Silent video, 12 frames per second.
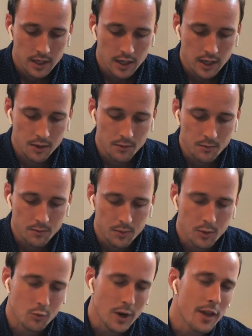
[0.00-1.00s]

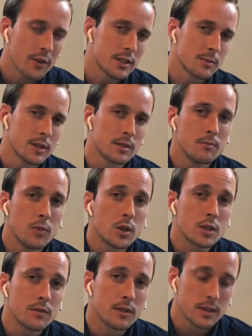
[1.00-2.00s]
But rather, it spends
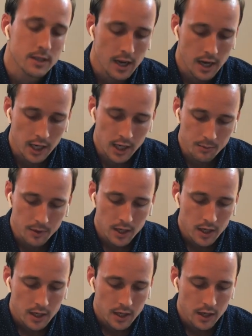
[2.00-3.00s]
most of its time
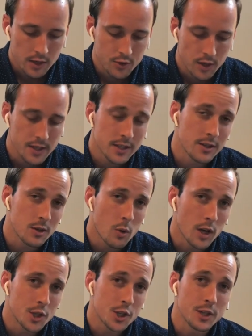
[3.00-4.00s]
addressing the
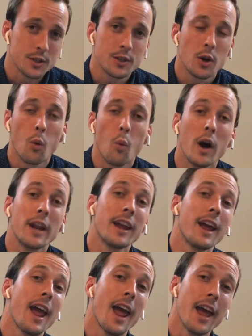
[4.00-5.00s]
question, to
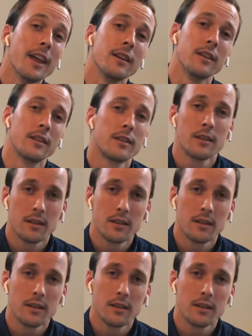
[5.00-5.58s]
what end?